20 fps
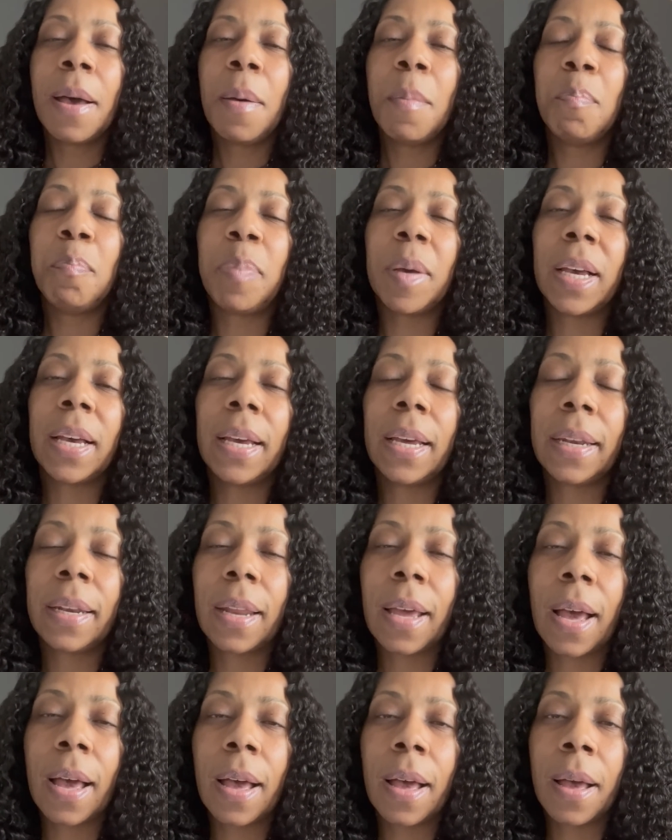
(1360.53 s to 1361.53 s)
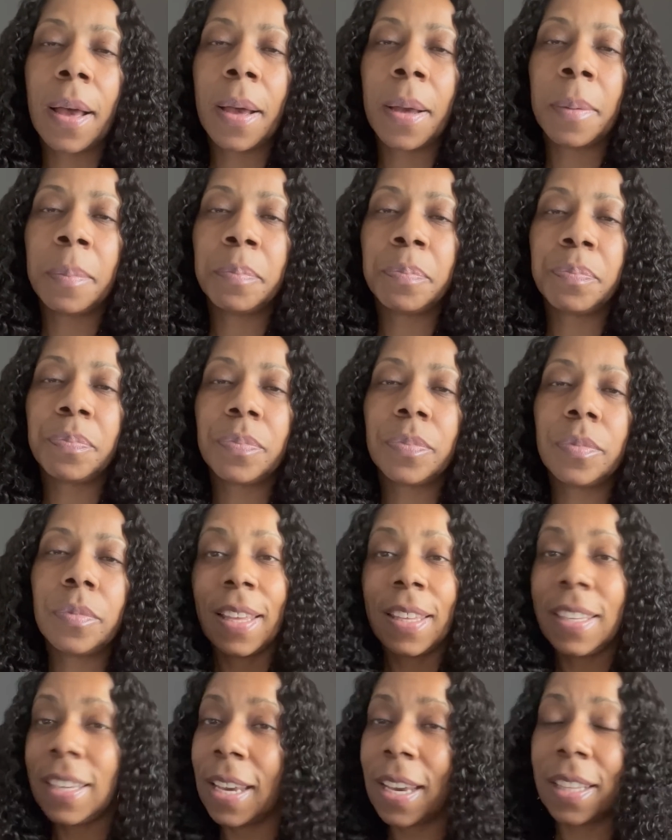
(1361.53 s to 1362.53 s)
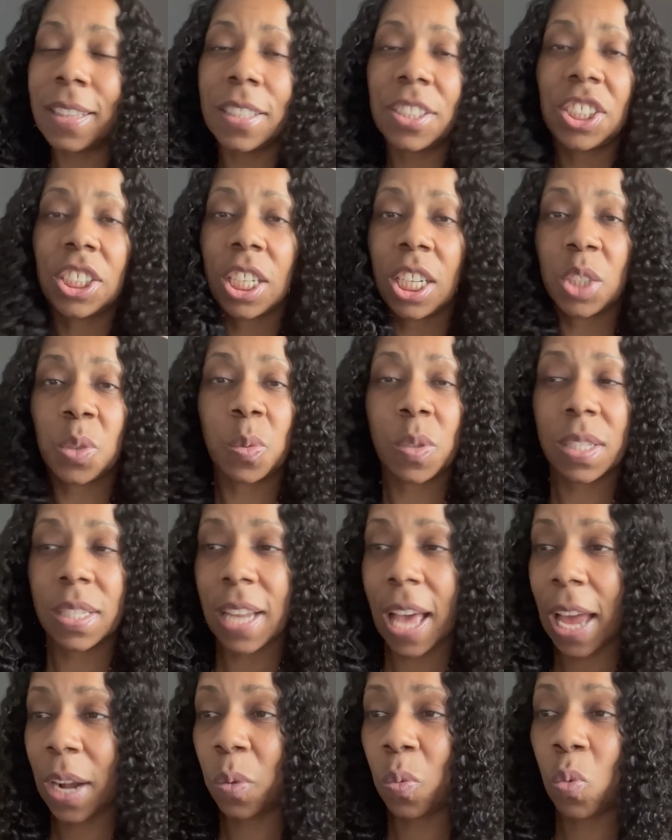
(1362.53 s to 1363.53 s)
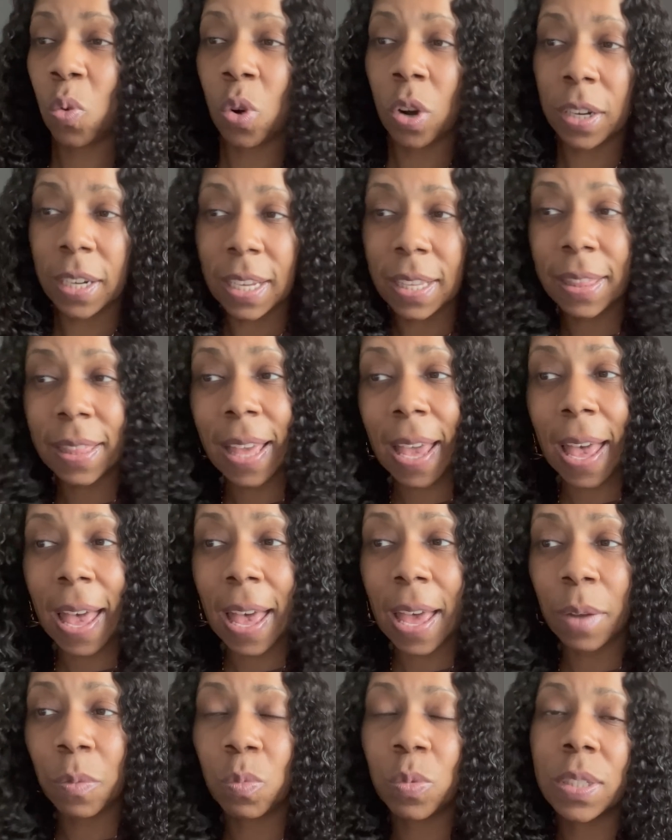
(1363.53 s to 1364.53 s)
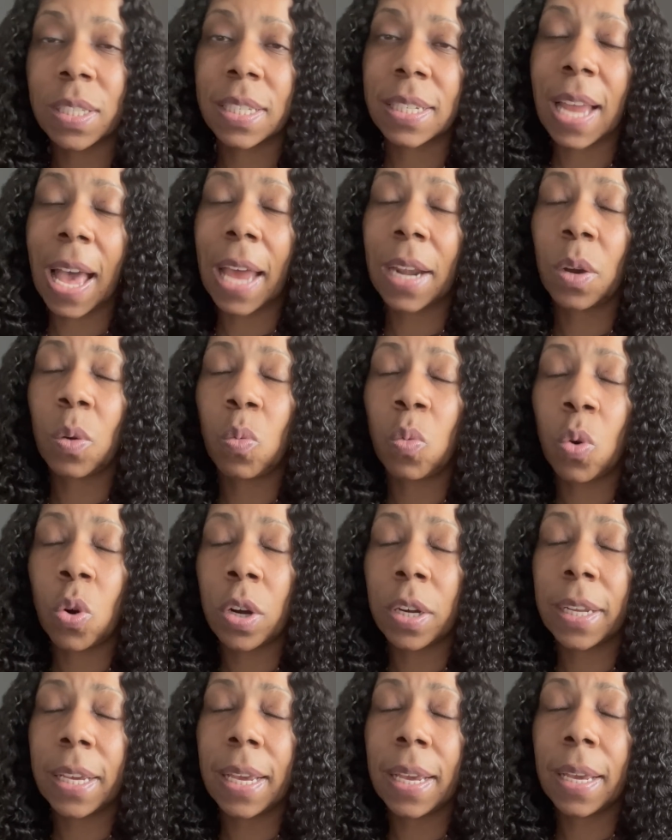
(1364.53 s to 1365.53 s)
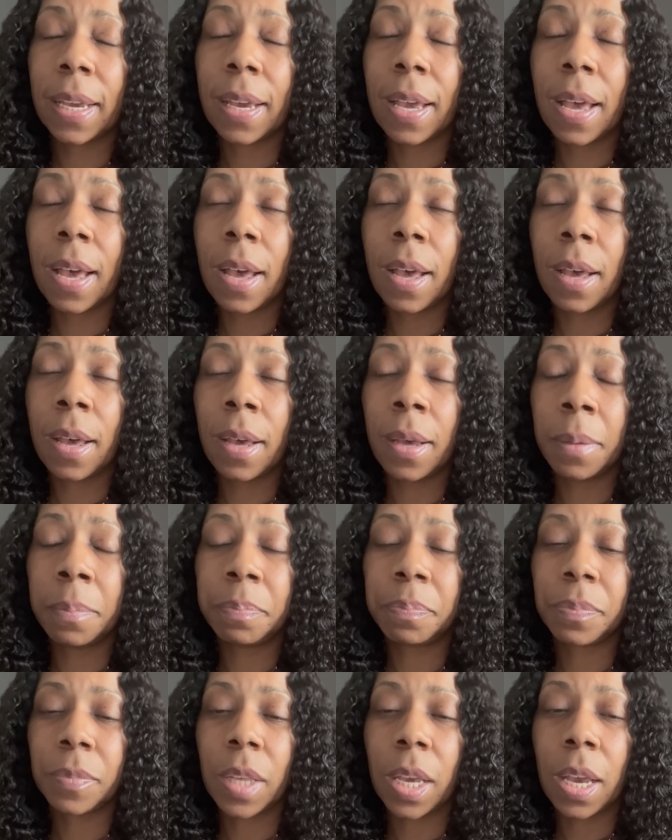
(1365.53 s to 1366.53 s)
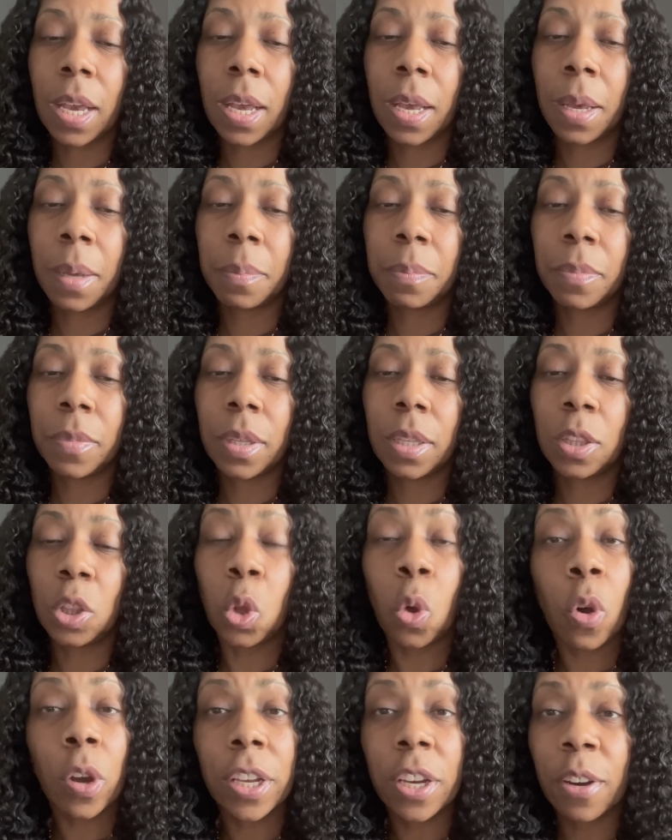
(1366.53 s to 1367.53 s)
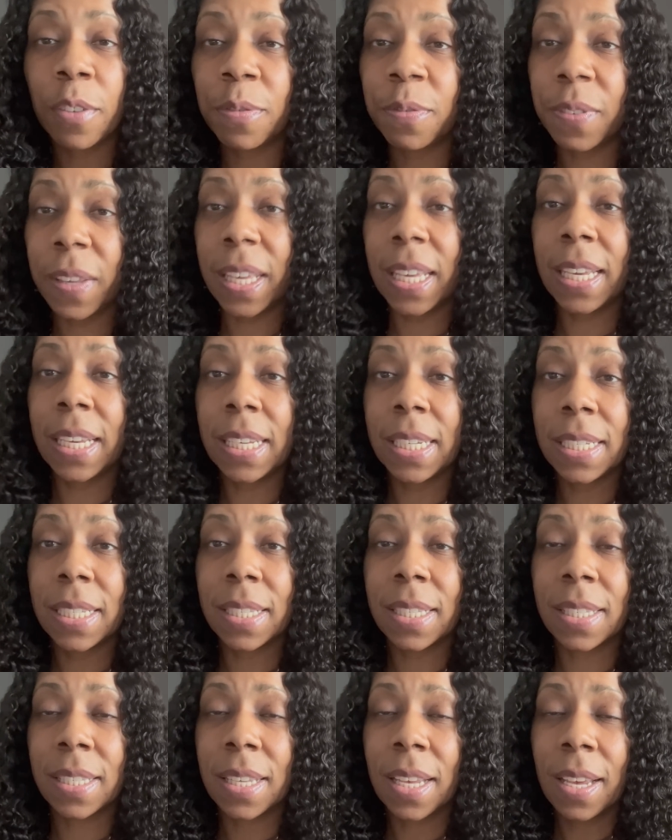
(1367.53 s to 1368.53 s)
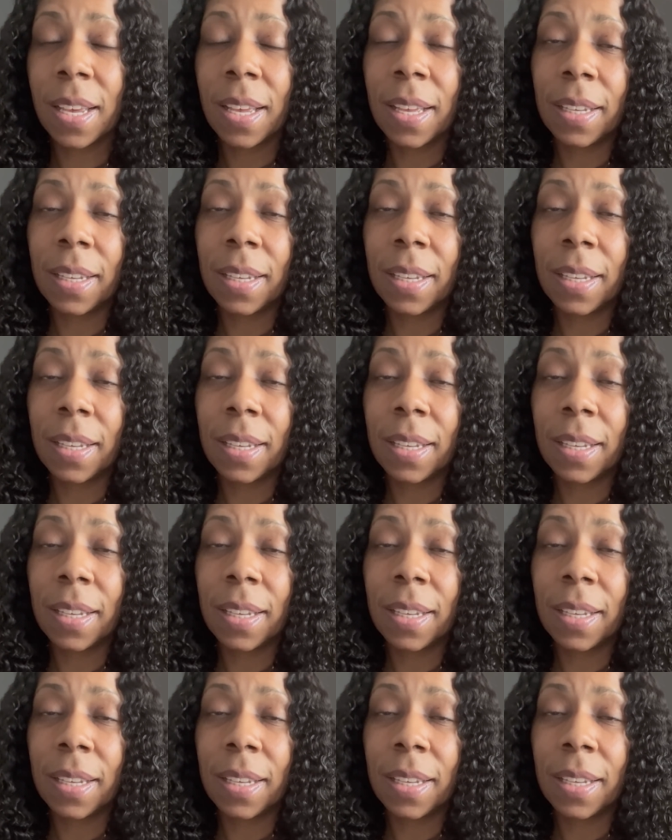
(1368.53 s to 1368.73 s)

But um, yeah, the judge was not awarding that, was not awarding um, um, lawyer fees.